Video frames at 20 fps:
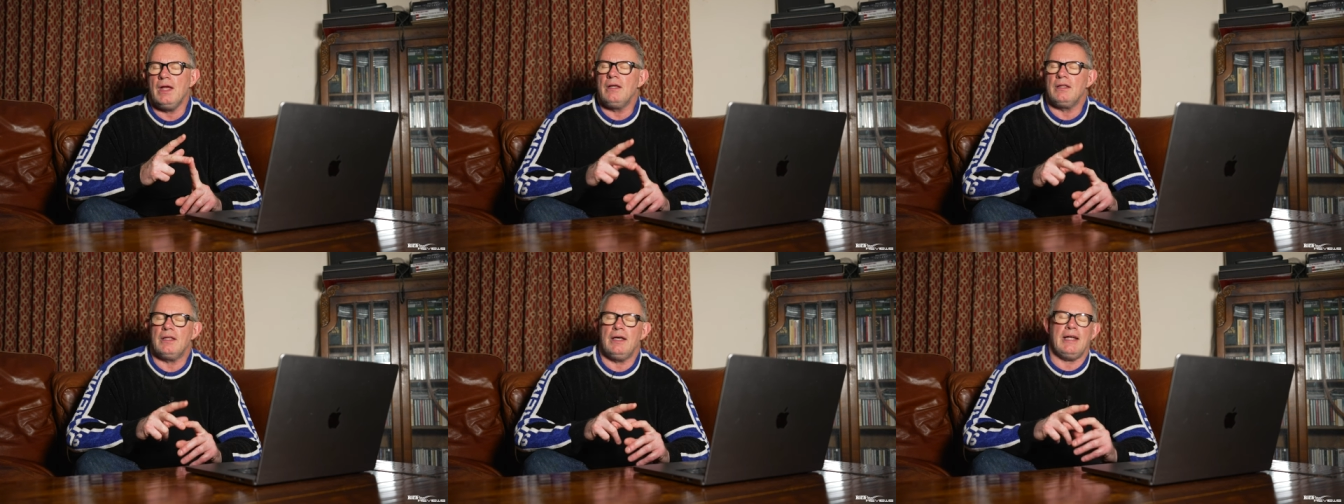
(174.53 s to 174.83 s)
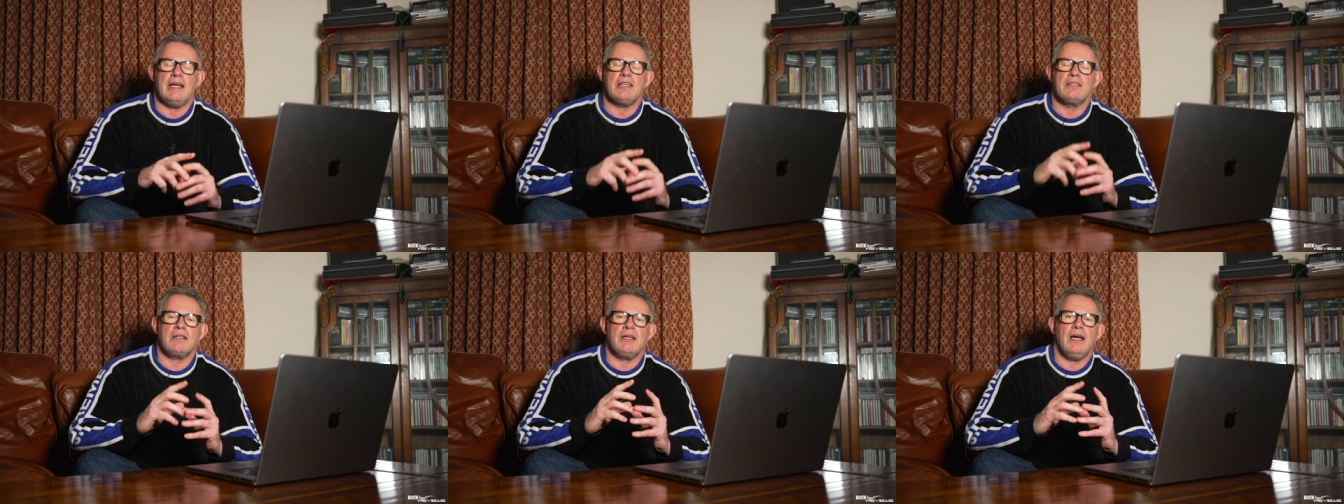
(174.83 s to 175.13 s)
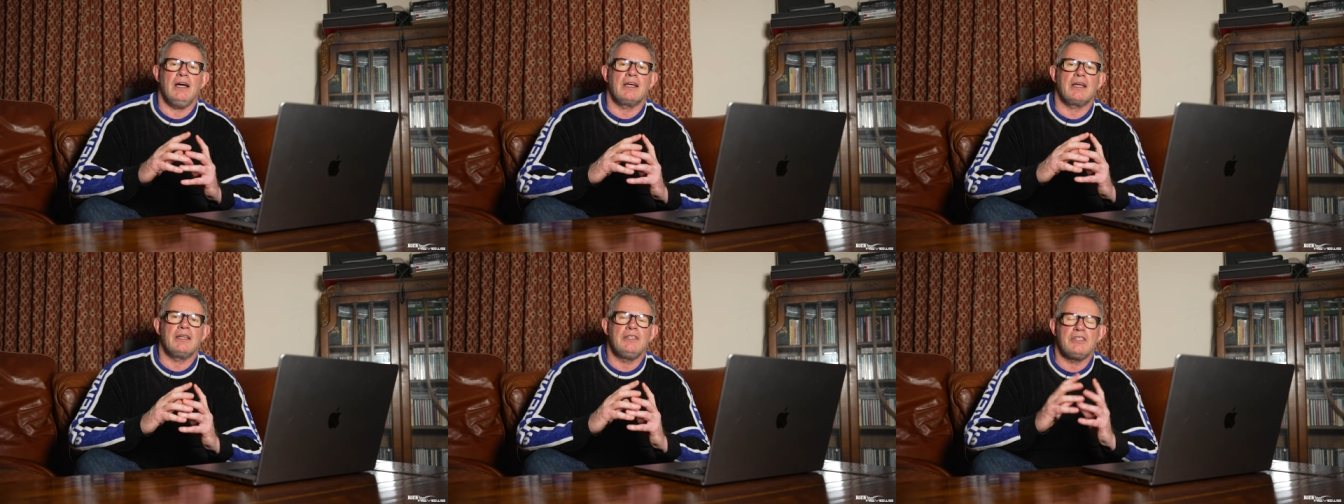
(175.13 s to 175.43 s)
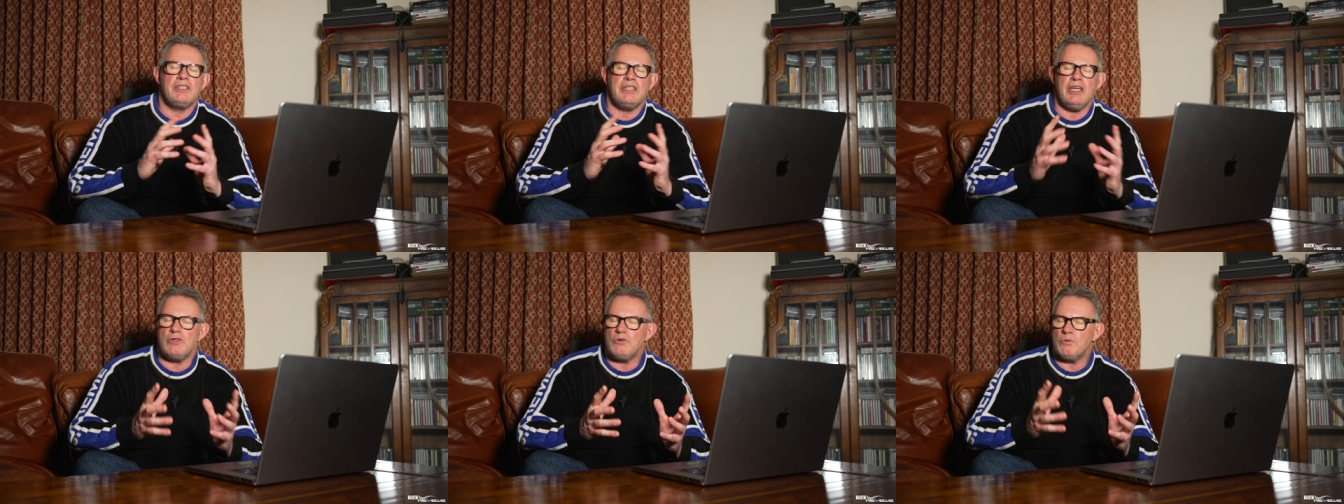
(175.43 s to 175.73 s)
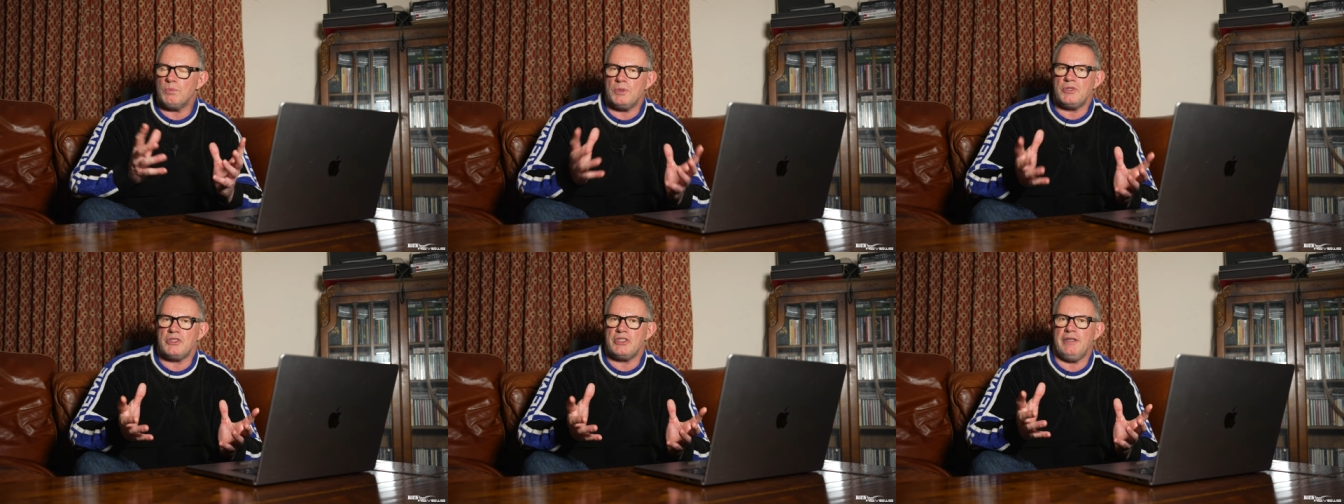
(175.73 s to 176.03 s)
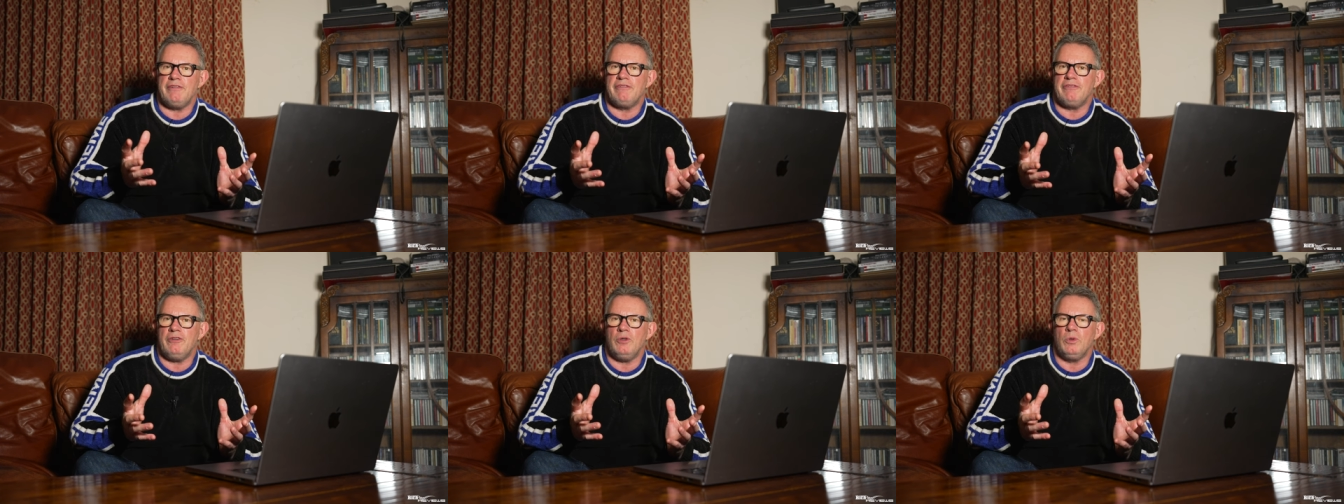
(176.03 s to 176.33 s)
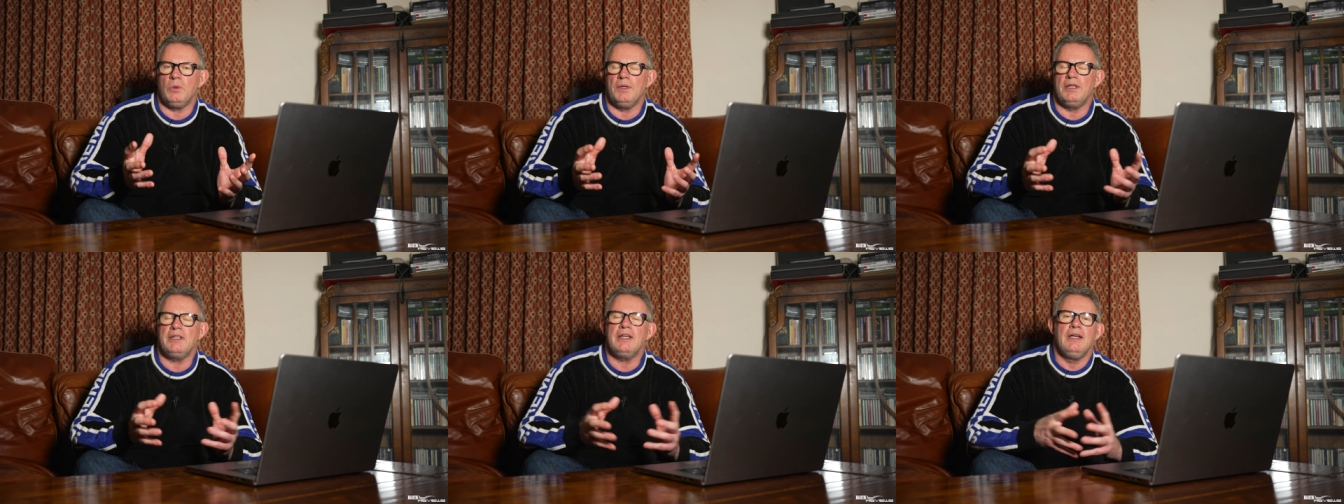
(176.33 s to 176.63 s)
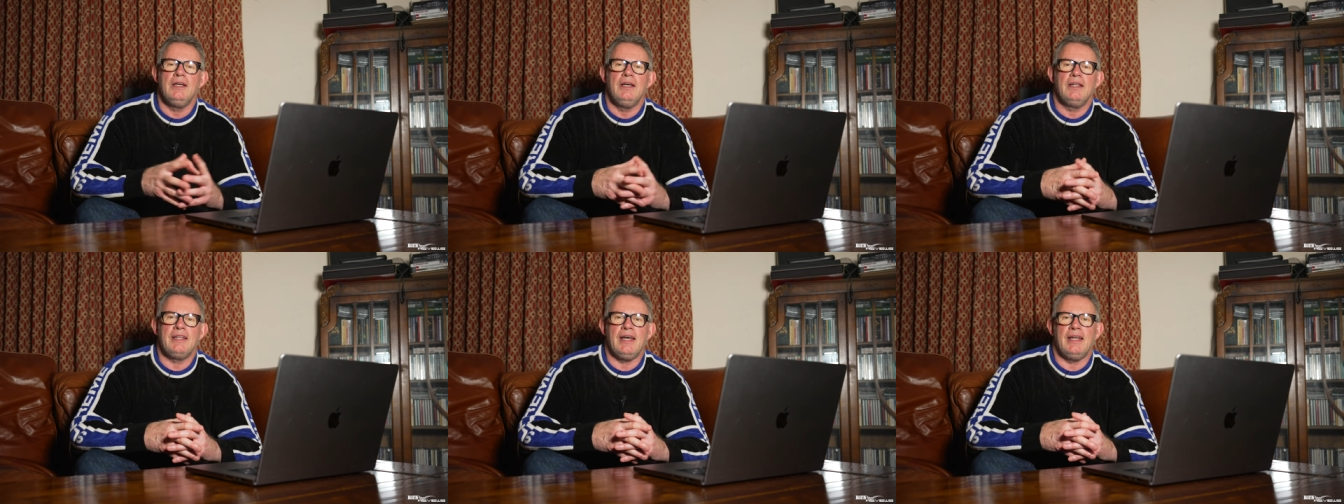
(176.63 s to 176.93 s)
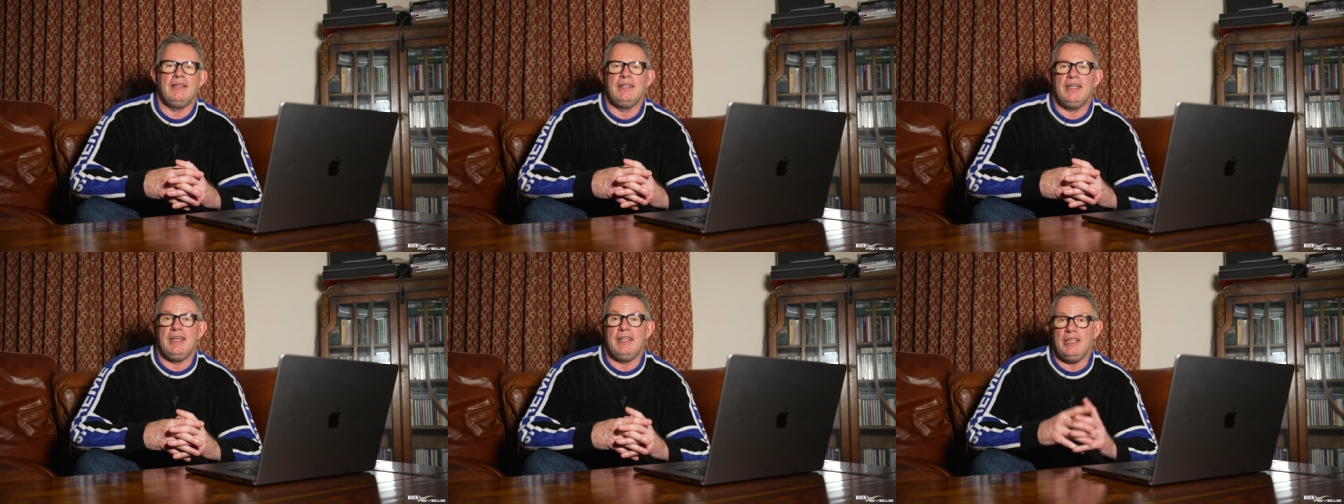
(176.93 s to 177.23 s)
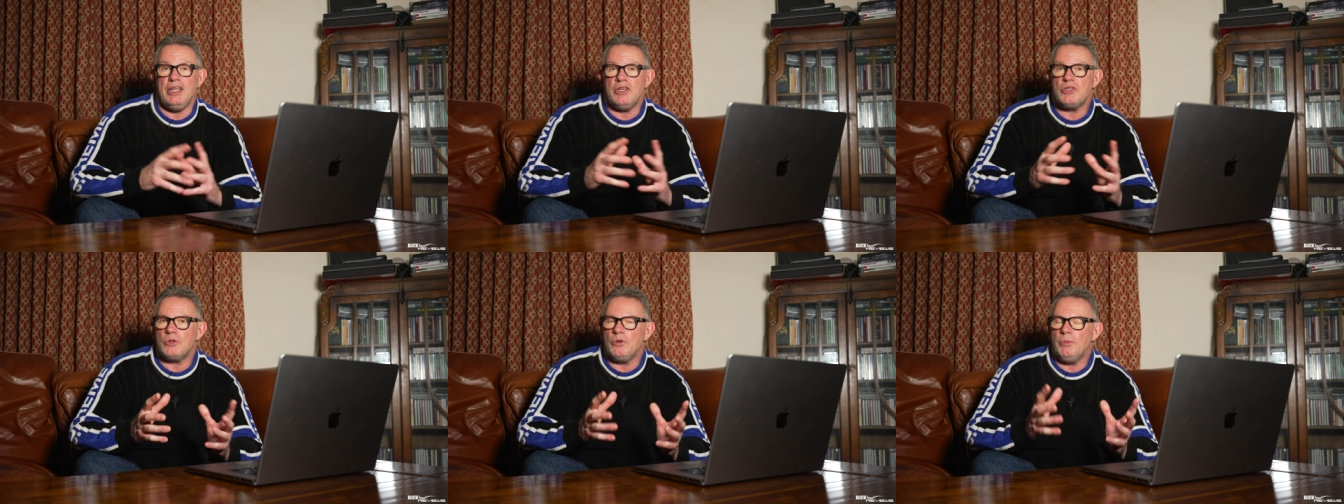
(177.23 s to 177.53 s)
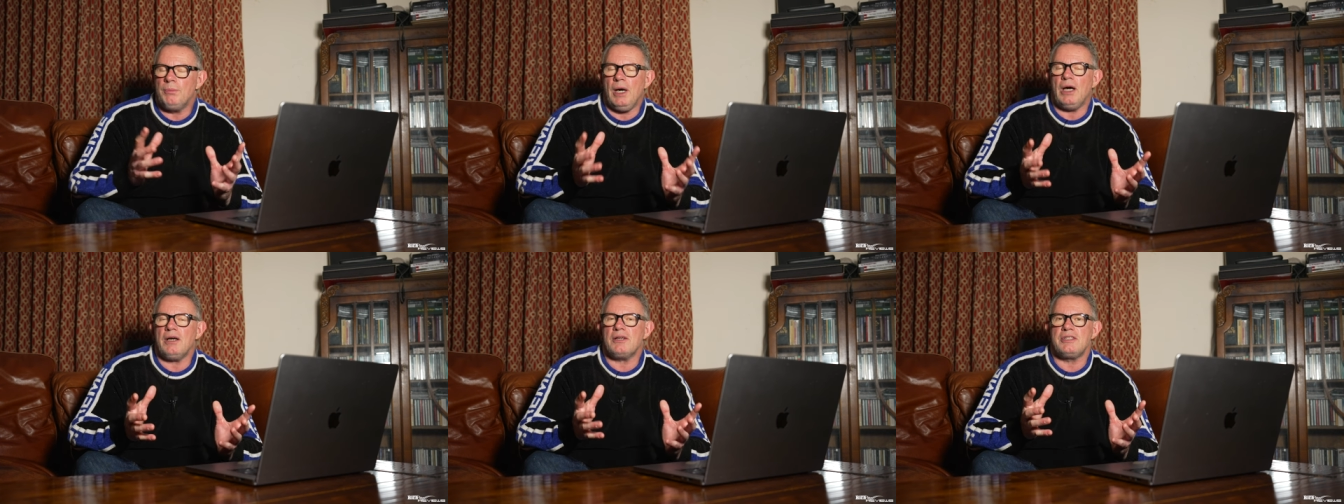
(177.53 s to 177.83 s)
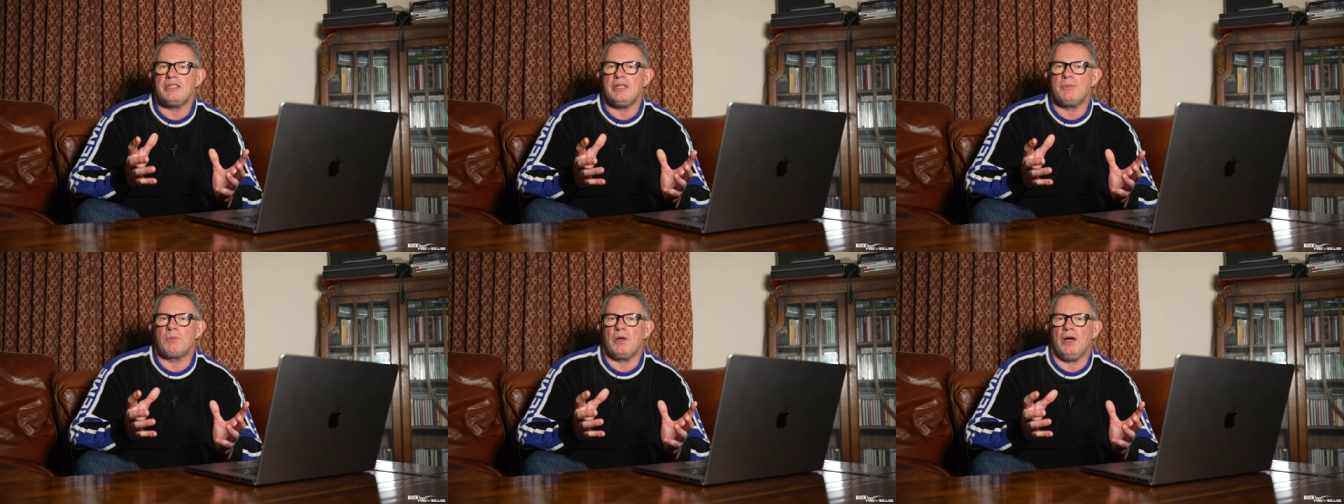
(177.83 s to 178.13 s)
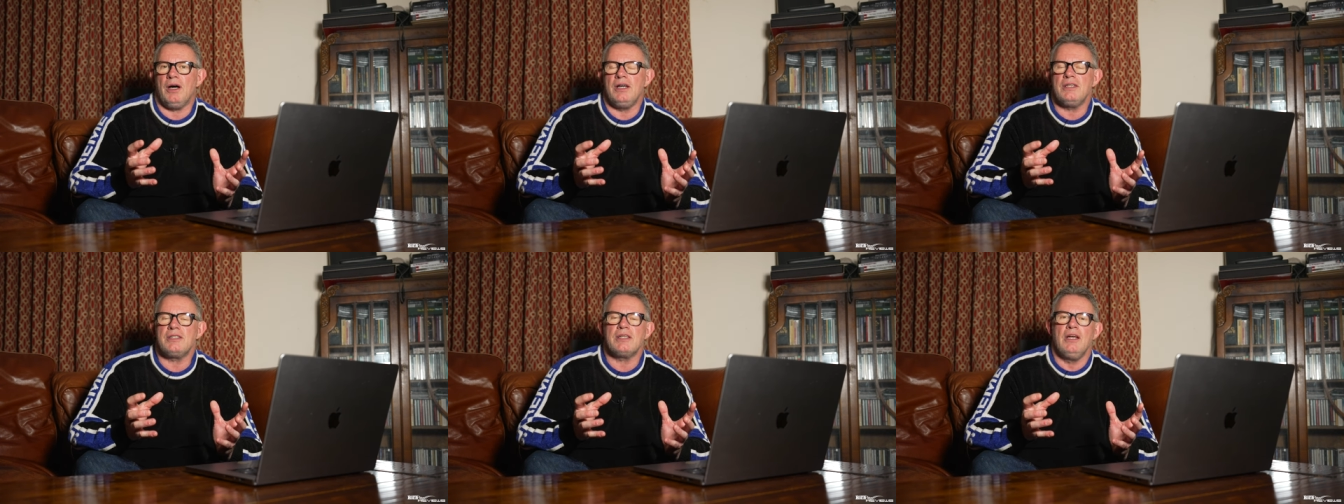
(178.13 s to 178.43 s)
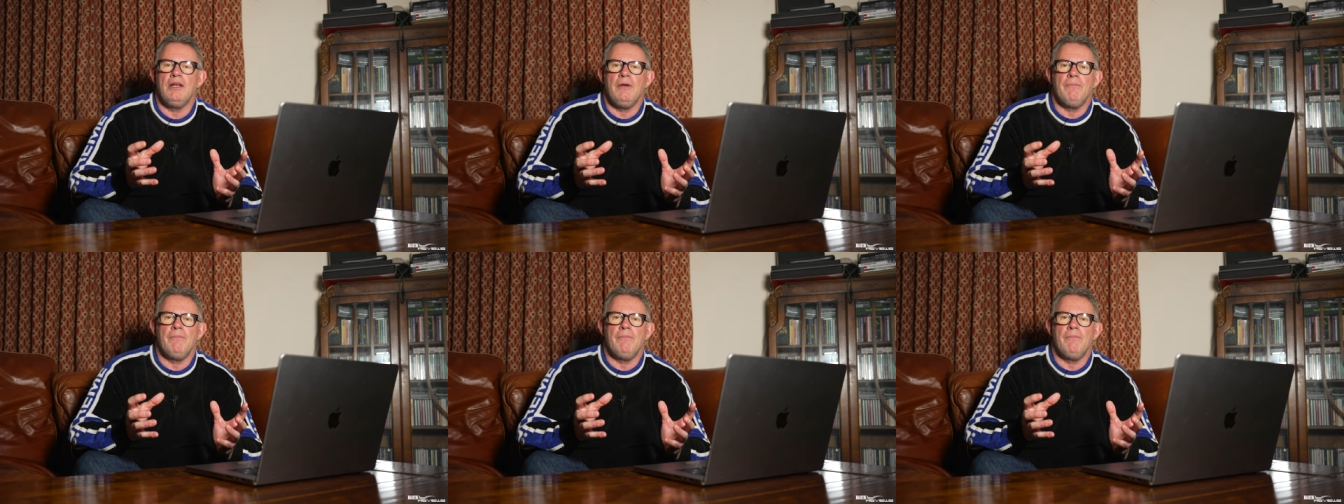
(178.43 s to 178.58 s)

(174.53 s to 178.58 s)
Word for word: Now that's a considerable shift forward than the initial marketed price